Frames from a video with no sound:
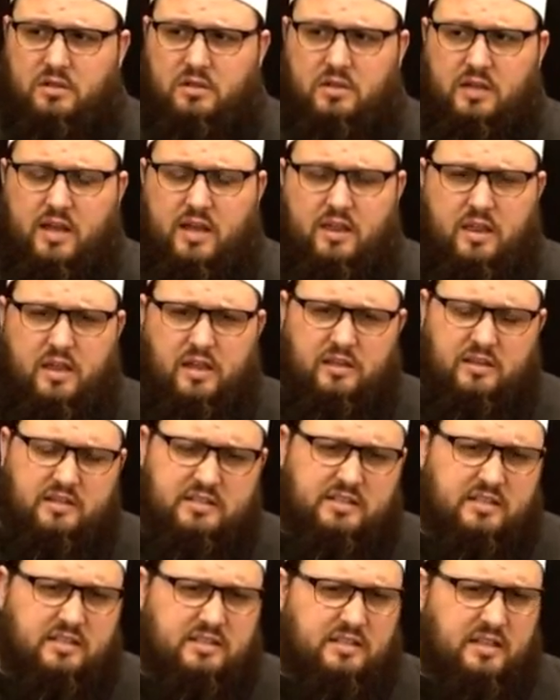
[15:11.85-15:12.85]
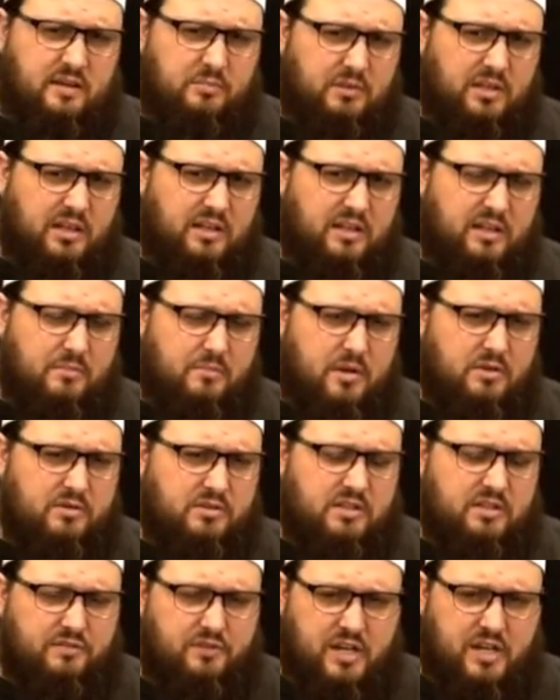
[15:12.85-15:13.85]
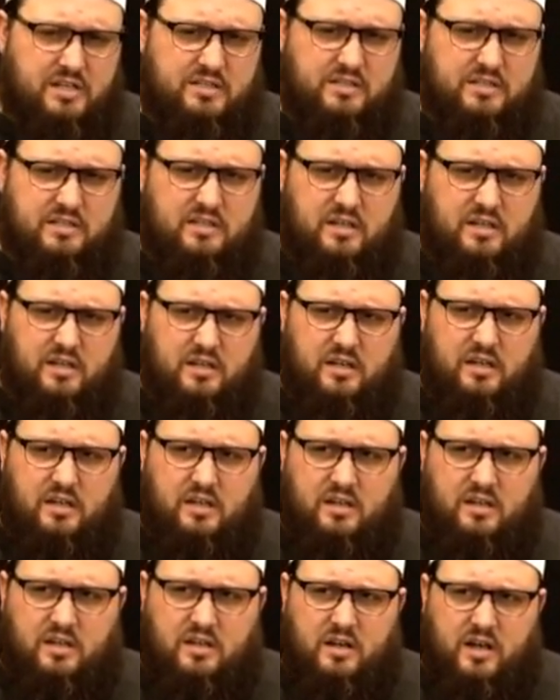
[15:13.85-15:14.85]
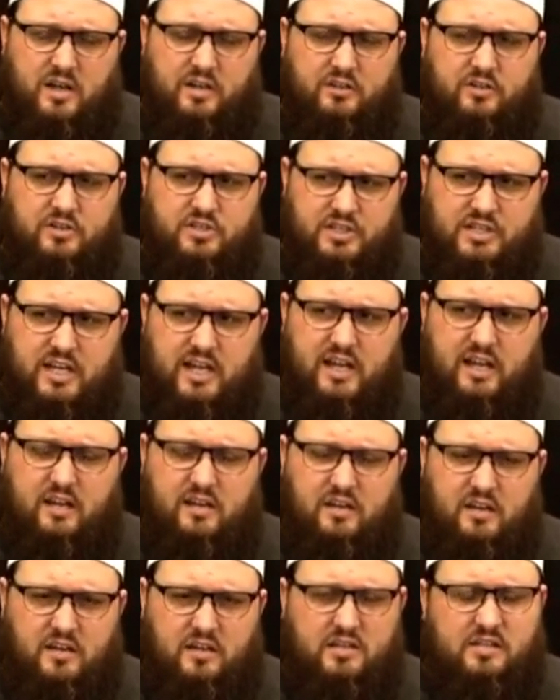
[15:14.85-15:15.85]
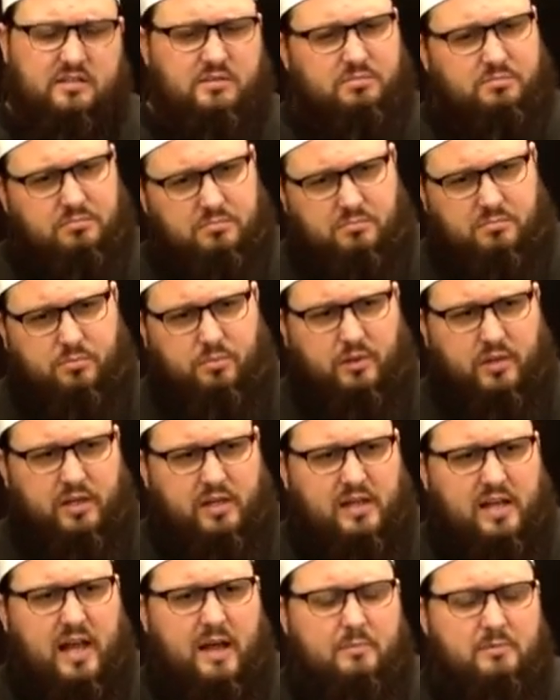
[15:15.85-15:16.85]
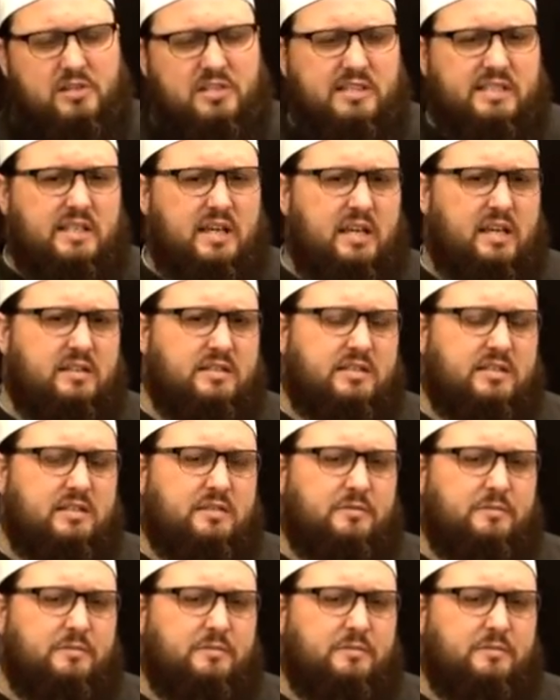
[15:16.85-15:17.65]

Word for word: I think this is something that most of us understand. It is pretty common sense.